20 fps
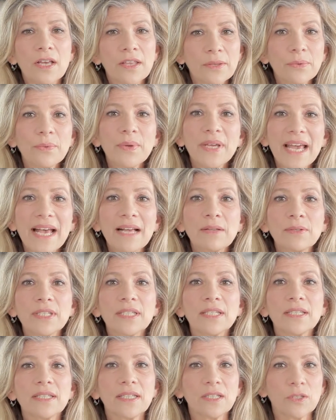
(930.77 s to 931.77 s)
3
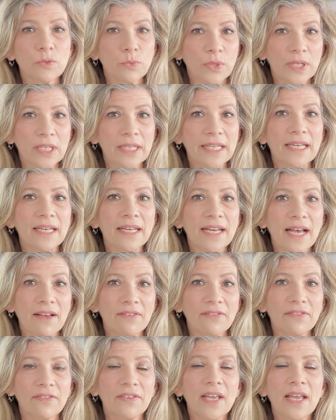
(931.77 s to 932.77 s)
ounces is really
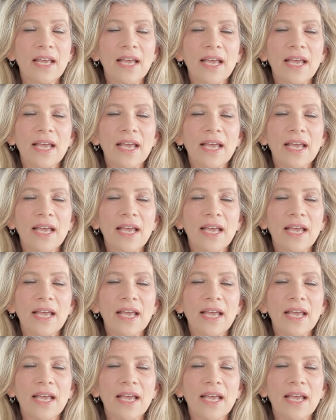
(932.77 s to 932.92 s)
enough.